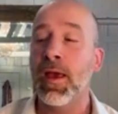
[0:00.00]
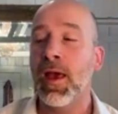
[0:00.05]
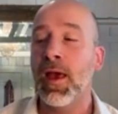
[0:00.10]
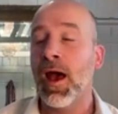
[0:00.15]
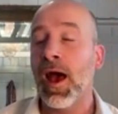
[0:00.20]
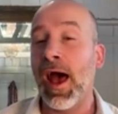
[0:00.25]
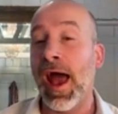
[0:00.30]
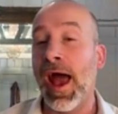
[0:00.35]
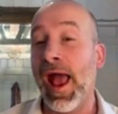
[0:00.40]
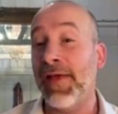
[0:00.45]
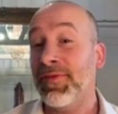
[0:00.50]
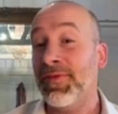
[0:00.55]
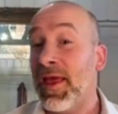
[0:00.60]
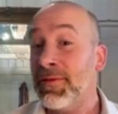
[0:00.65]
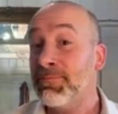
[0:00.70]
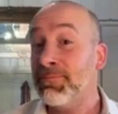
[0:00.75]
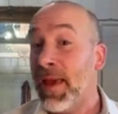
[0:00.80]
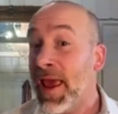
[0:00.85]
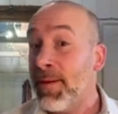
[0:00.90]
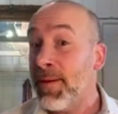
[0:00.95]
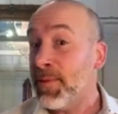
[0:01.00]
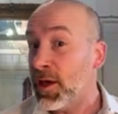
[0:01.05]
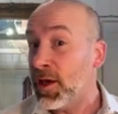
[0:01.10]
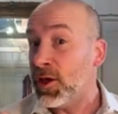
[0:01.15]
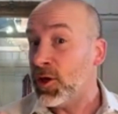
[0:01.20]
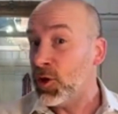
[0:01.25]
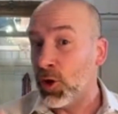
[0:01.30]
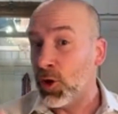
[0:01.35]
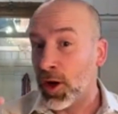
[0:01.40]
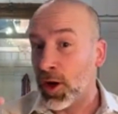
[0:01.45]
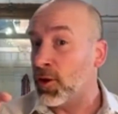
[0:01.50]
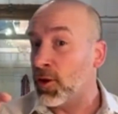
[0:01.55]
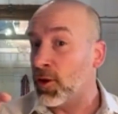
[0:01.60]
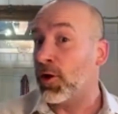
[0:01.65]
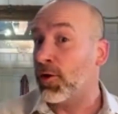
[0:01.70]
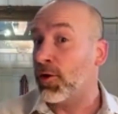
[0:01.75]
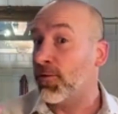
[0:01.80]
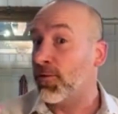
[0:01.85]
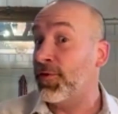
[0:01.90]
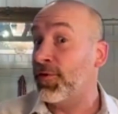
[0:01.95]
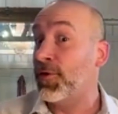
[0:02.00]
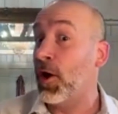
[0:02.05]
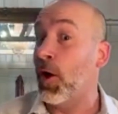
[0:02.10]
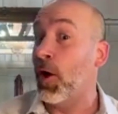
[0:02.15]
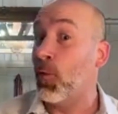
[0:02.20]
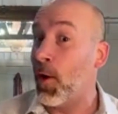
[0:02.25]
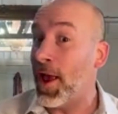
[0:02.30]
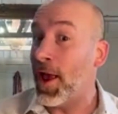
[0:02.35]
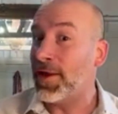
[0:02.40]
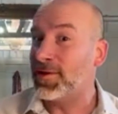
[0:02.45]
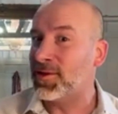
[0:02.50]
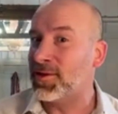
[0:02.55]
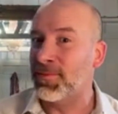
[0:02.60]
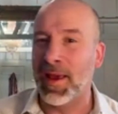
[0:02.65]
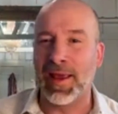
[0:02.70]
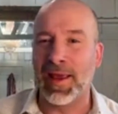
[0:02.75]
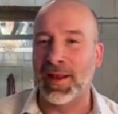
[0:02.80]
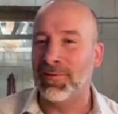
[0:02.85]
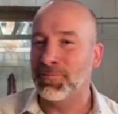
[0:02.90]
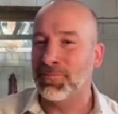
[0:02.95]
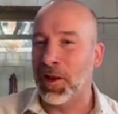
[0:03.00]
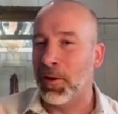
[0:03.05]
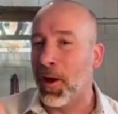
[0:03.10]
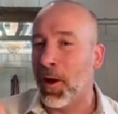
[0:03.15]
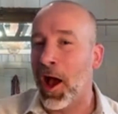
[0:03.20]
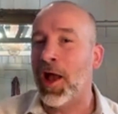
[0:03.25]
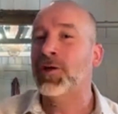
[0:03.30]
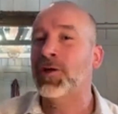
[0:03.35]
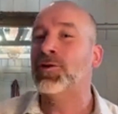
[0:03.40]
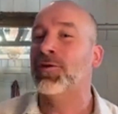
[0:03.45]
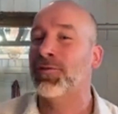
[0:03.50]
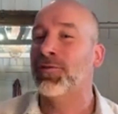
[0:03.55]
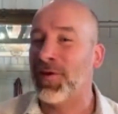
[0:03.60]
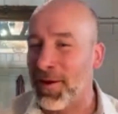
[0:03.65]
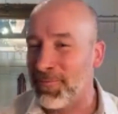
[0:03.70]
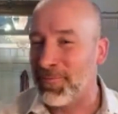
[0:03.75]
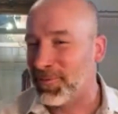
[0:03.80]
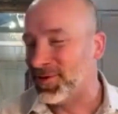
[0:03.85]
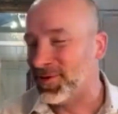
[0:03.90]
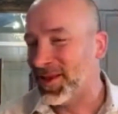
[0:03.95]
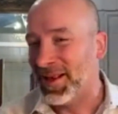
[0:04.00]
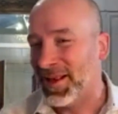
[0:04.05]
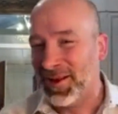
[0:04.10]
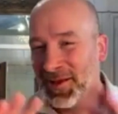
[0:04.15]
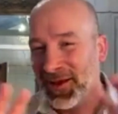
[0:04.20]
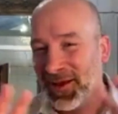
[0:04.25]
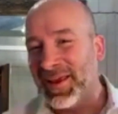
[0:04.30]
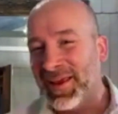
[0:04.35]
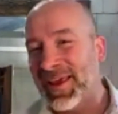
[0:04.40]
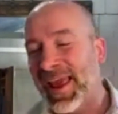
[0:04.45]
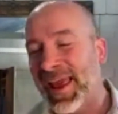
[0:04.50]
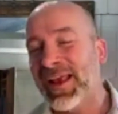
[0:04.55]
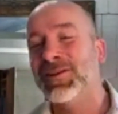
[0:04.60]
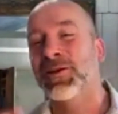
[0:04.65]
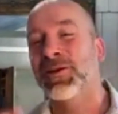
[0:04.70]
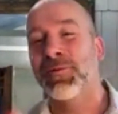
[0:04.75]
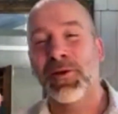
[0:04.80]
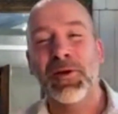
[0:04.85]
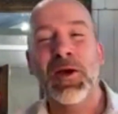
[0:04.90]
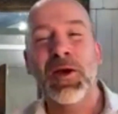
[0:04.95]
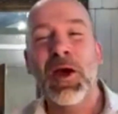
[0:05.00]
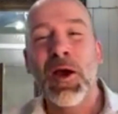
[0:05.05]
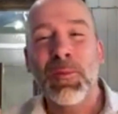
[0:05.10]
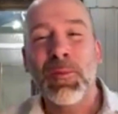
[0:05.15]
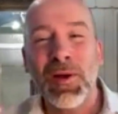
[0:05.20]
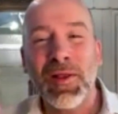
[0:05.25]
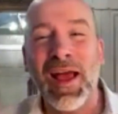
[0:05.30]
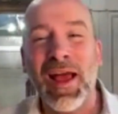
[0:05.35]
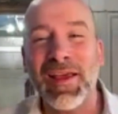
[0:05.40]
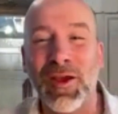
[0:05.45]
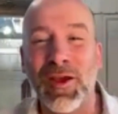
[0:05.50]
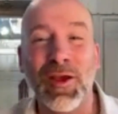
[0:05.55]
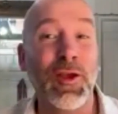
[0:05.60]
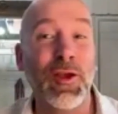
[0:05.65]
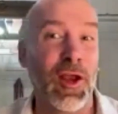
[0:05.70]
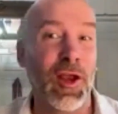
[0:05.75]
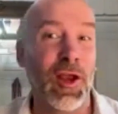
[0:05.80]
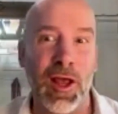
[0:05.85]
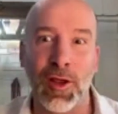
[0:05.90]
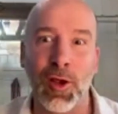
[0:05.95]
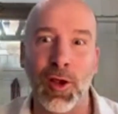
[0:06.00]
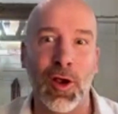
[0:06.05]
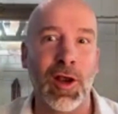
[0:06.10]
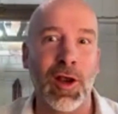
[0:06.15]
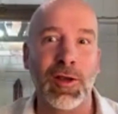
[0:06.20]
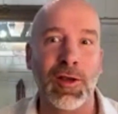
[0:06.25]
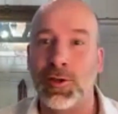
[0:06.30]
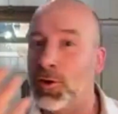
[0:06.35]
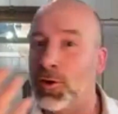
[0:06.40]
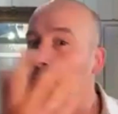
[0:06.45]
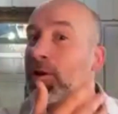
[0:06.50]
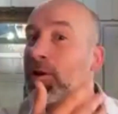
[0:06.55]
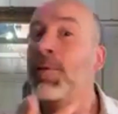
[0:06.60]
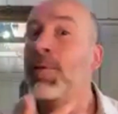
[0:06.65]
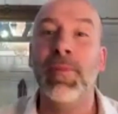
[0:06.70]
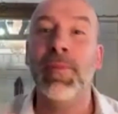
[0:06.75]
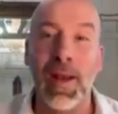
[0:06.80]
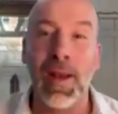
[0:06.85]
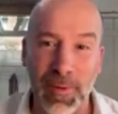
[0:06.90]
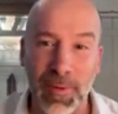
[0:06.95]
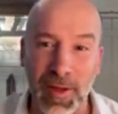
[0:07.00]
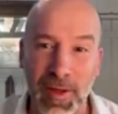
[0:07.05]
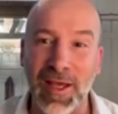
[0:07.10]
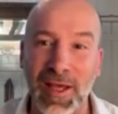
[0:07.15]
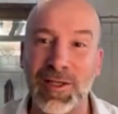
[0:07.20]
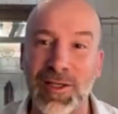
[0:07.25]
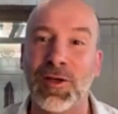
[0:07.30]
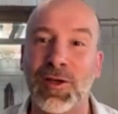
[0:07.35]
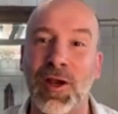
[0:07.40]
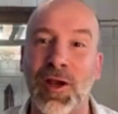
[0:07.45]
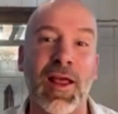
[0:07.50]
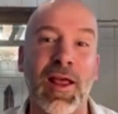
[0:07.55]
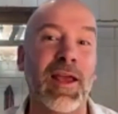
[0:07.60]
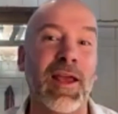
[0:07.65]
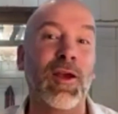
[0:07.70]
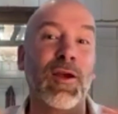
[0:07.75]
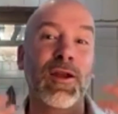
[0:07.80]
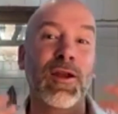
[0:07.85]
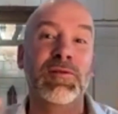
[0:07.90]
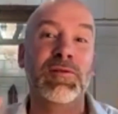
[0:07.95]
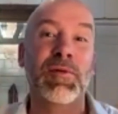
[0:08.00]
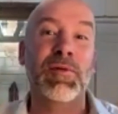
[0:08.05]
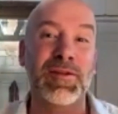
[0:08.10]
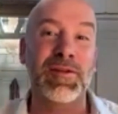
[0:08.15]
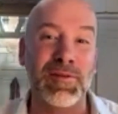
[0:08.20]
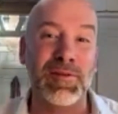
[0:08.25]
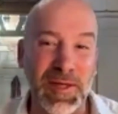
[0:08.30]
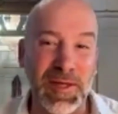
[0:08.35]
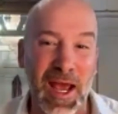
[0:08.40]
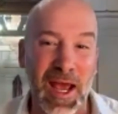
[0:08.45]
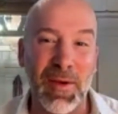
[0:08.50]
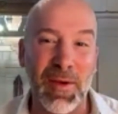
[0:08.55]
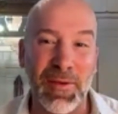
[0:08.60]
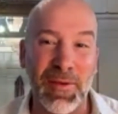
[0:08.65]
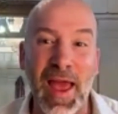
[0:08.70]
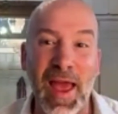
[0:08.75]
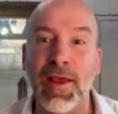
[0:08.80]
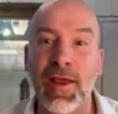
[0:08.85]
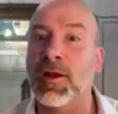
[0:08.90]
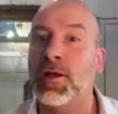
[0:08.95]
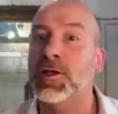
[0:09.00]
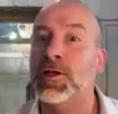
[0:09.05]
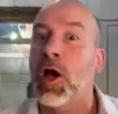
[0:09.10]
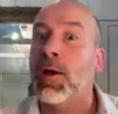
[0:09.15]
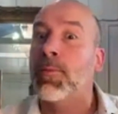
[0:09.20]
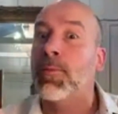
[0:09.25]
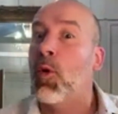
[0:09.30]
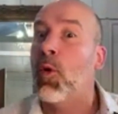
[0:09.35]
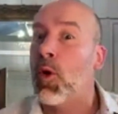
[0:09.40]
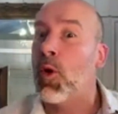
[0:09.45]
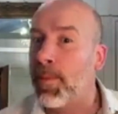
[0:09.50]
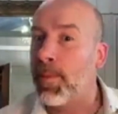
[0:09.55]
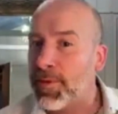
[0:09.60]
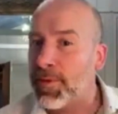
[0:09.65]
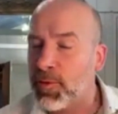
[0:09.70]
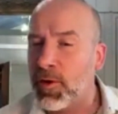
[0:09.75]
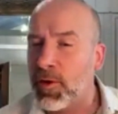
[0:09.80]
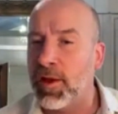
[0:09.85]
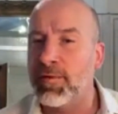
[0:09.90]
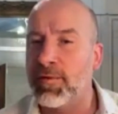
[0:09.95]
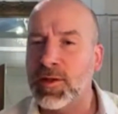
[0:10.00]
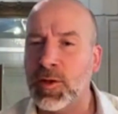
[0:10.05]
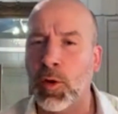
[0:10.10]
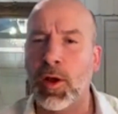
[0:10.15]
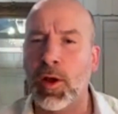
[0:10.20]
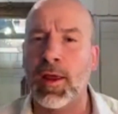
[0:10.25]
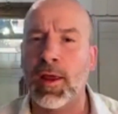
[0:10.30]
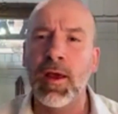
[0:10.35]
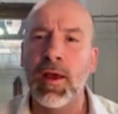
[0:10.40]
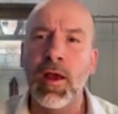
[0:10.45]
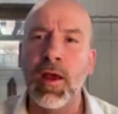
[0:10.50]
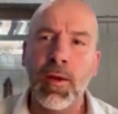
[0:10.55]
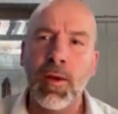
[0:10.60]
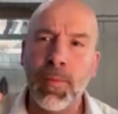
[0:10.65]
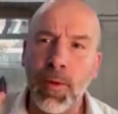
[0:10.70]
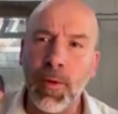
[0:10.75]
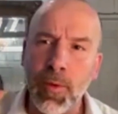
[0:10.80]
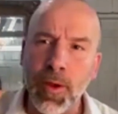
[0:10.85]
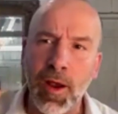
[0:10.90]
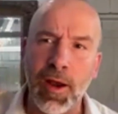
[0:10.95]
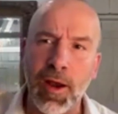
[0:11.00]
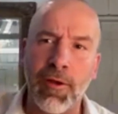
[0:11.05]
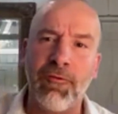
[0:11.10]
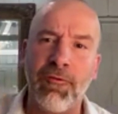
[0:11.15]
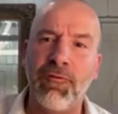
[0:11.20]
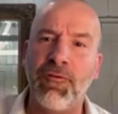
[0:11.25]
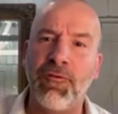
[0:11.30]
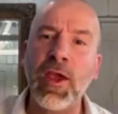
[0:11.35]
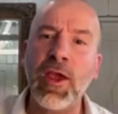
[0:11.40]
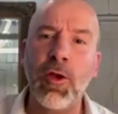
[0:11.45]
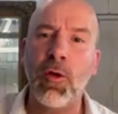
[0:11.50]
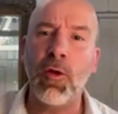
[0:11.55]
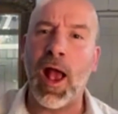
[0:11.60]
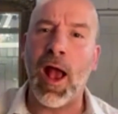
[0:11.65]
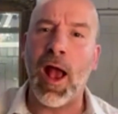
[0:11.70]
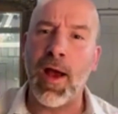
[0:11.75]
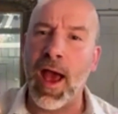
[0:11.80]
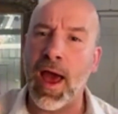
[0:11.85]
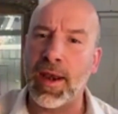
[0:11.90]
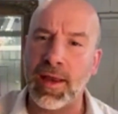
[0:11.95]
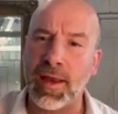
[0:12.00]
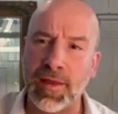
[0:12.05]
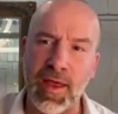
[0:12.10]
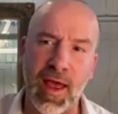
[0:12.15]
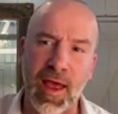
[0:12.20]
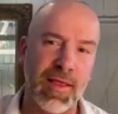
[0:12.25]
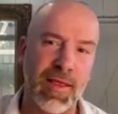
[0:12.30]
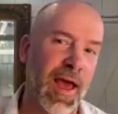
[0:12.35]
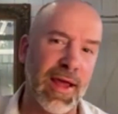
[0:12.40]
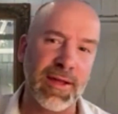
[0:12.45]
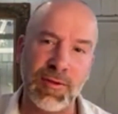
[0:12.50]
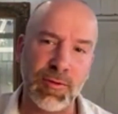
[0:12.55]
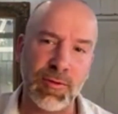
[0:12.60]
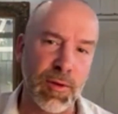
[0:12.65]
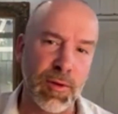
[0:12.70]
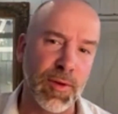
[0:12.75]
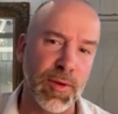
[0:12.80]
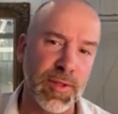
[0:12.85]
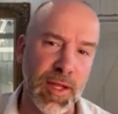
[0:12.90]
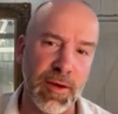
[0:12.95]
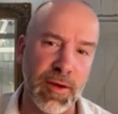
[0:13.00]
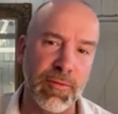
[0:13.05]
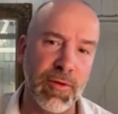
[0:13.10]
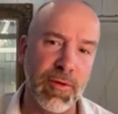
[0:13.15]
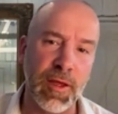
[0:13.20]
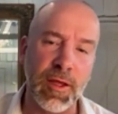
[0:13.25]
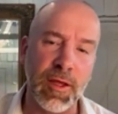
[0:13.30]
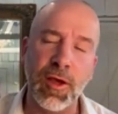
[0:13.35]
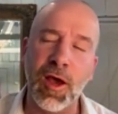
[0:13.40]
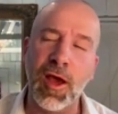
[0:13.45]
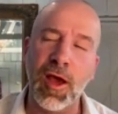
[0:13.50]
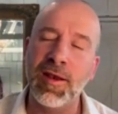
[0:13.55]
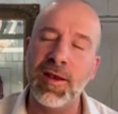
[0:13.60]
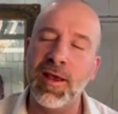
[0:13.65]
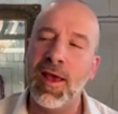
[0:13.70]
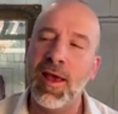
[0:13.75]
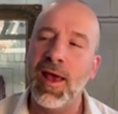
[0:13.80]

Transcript: And then maybe you're going to learn, ways to make it, 105%. You can't do it, but like you're gonna do lip manipulation. You're gonna spend some time on that. You're gonna talk more about the creative story, but we're gonna figure out how to get that last 3% really good.